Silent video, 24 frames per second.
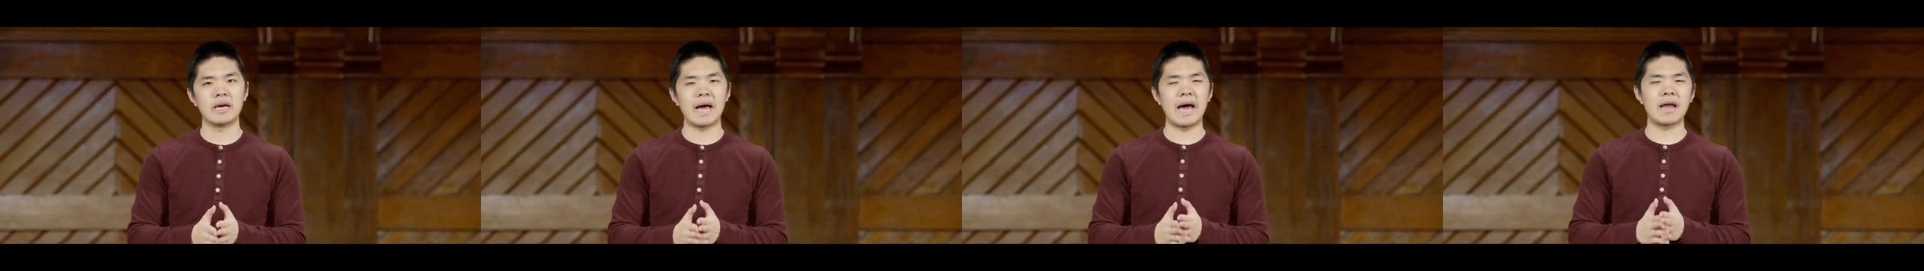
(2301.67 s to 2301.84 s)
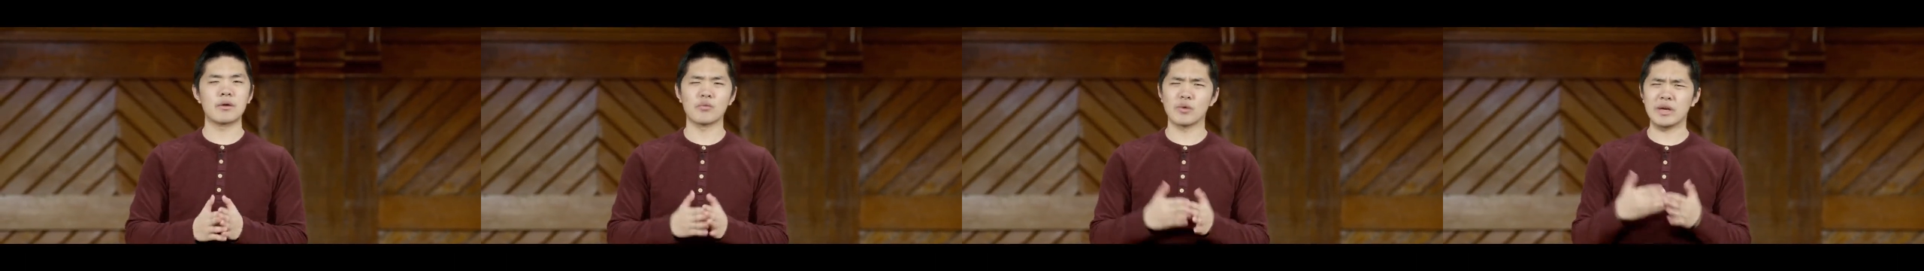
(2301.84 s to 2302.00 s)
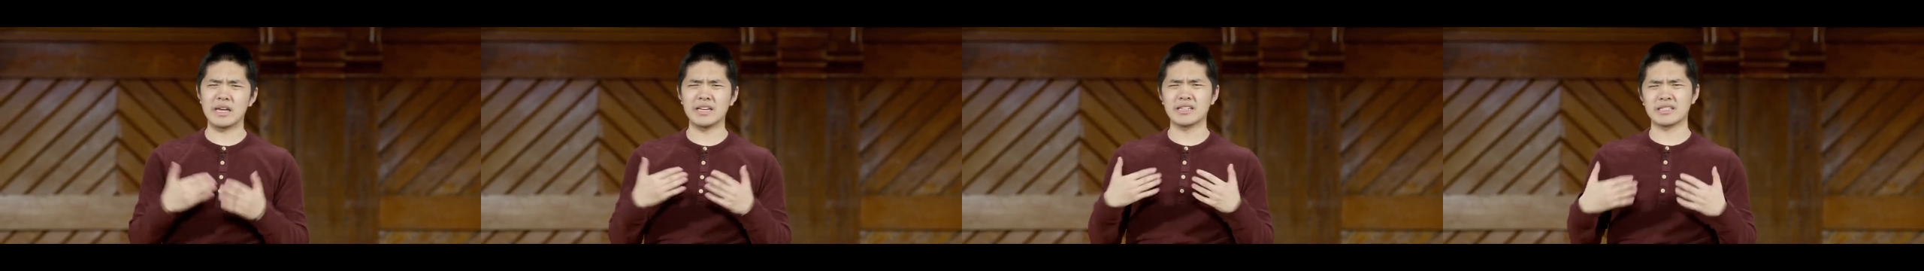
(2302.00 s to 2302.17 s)

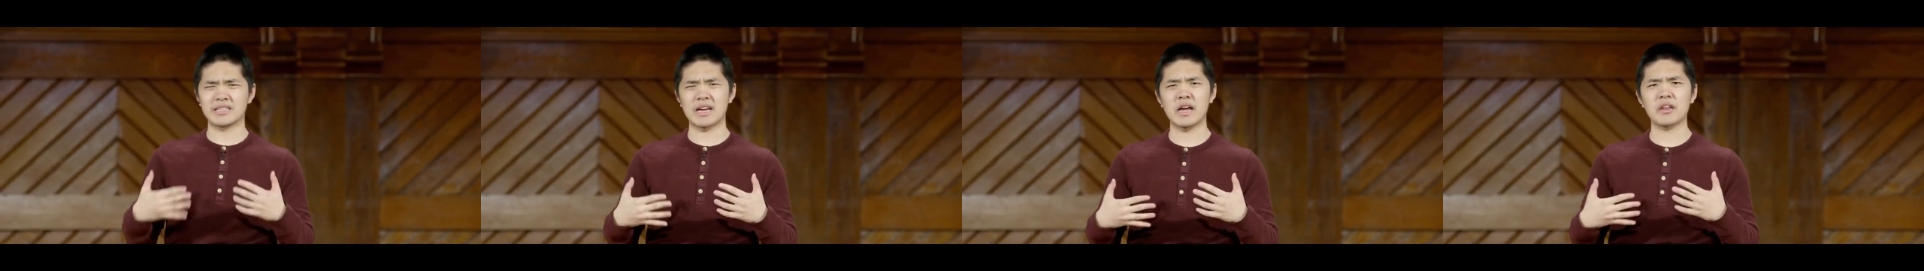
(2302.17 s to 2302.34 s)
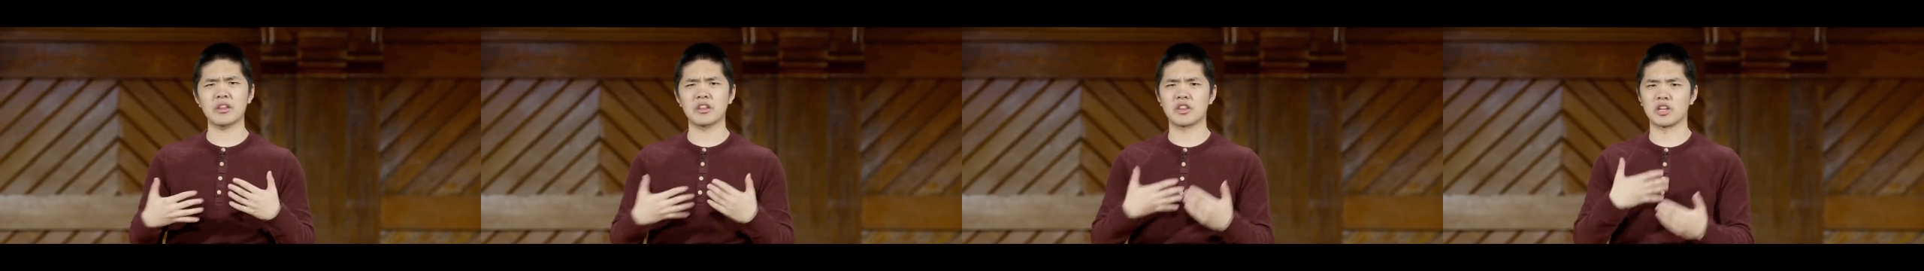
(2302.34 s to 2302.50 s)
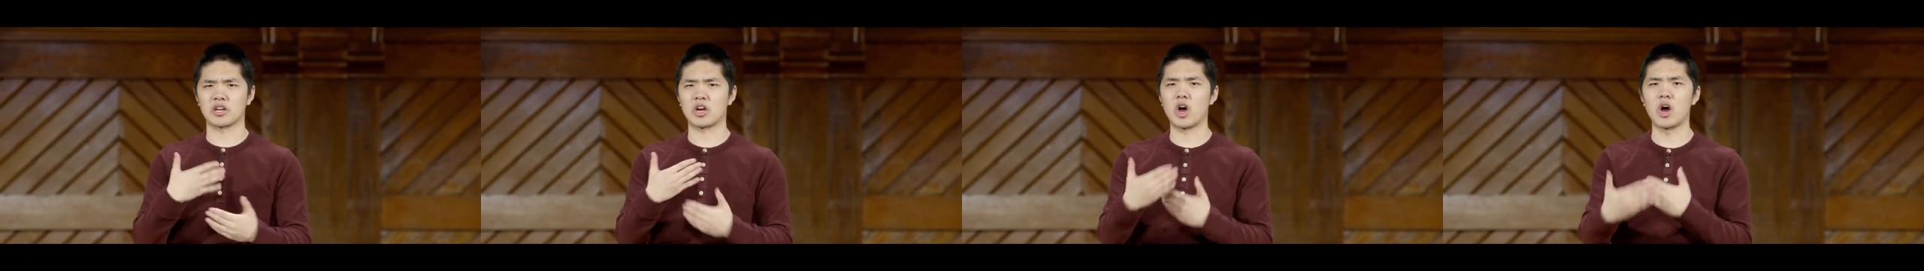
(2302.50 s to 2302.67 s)
And we can
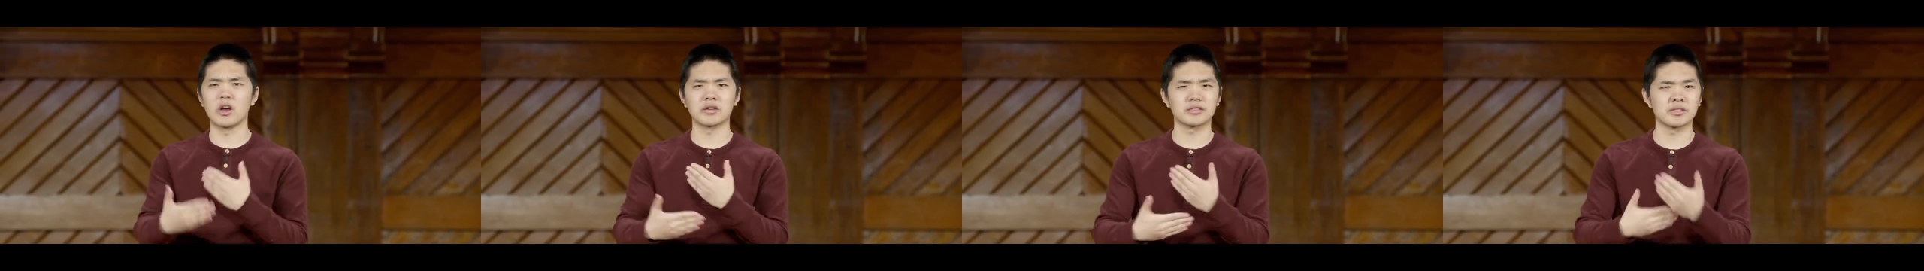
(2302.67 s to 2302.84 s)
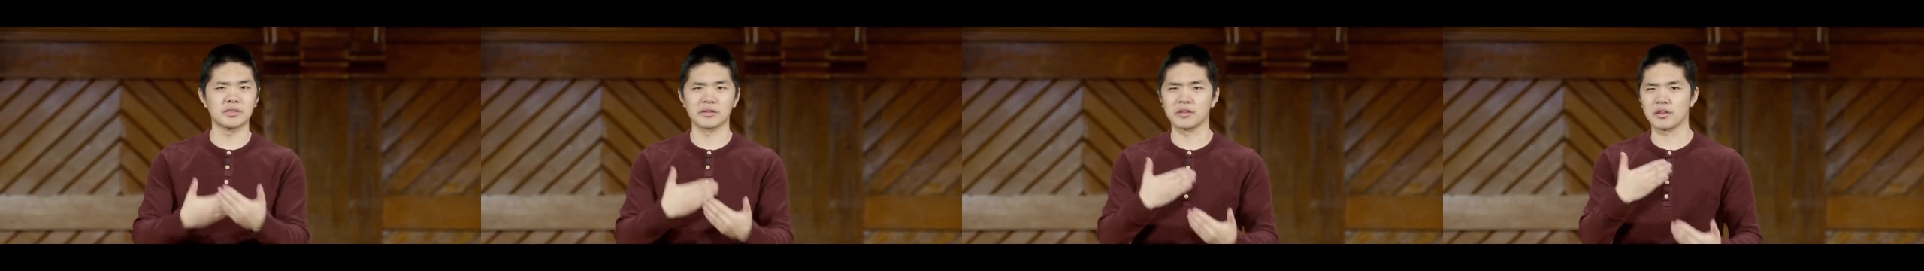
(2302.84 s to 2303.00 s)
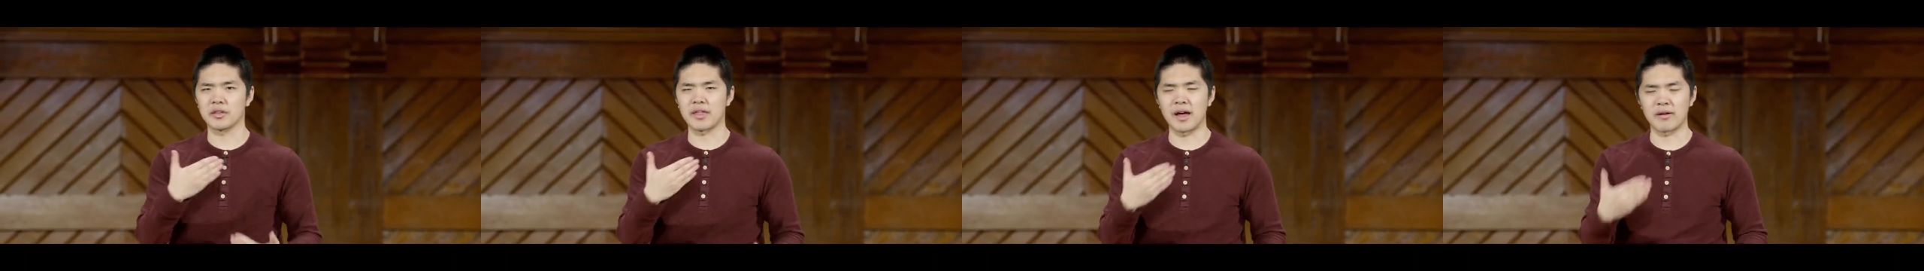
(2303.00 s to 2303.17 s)
test the
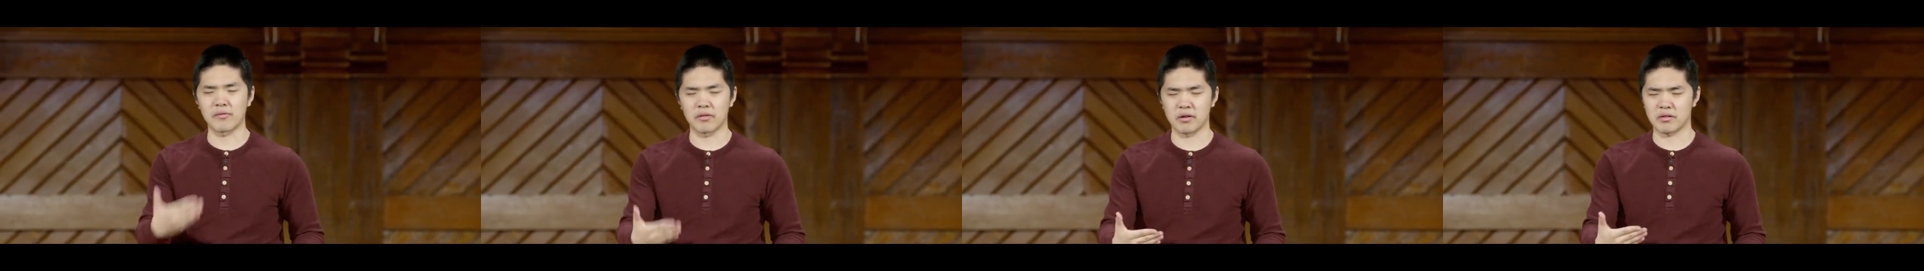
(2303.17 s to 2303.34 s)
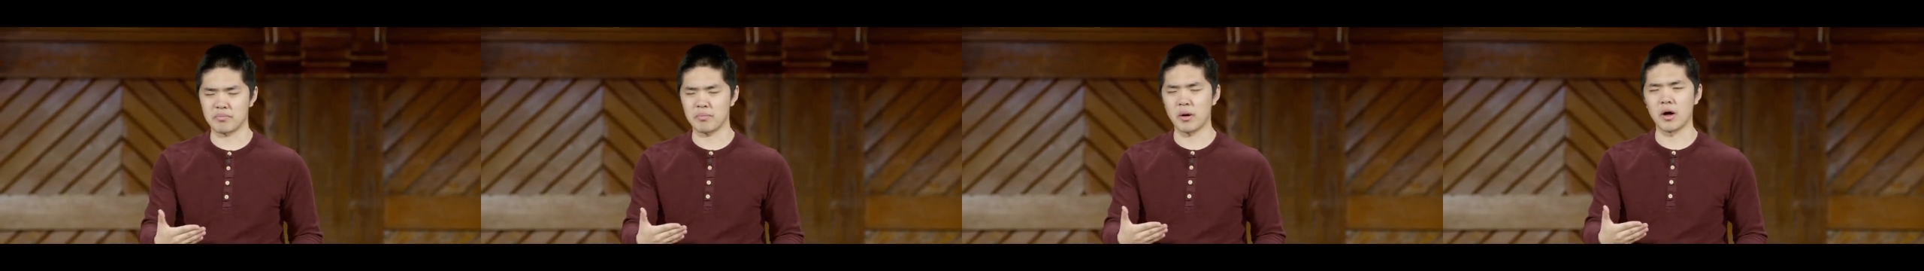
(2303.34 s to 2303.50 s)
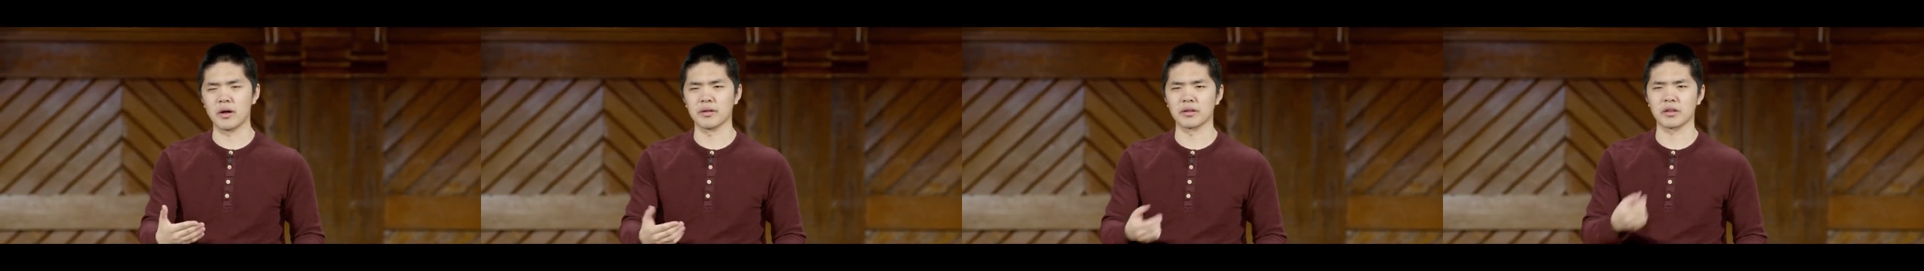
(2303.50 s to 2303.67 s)
contents of that
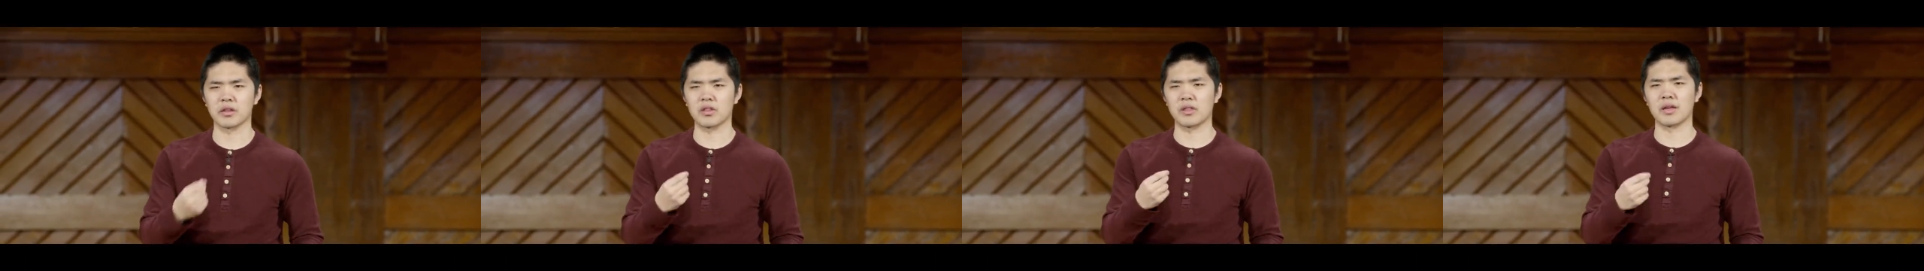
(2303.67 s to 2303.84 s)
response.